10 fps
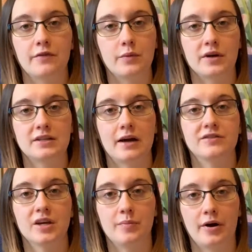wanted to have
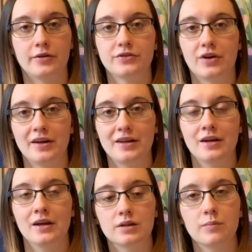some bottles ready.
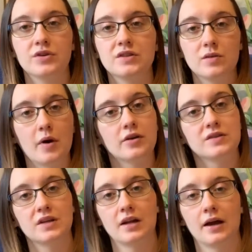Most of the bottles
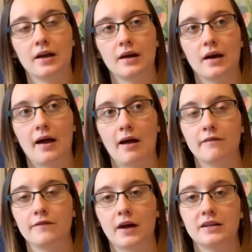that I have,
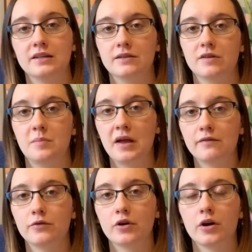I didn't even pay
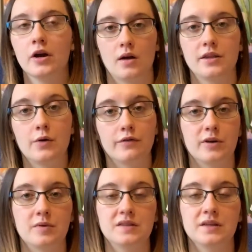for. They were
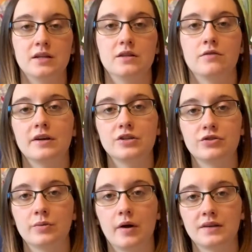freebies in the registry
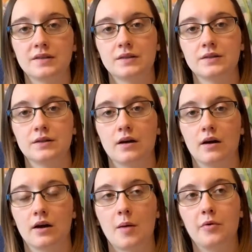boxes. A
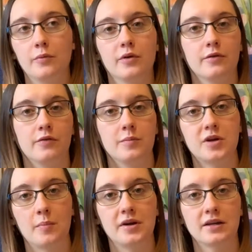couple were from
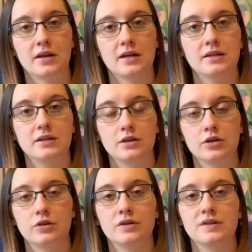Dominic that I didn't
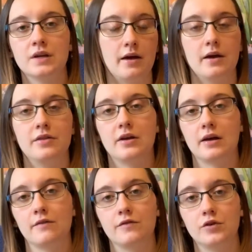use, and then I have
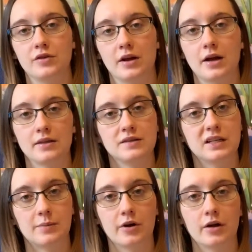a few that I got this
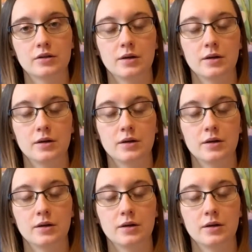time around.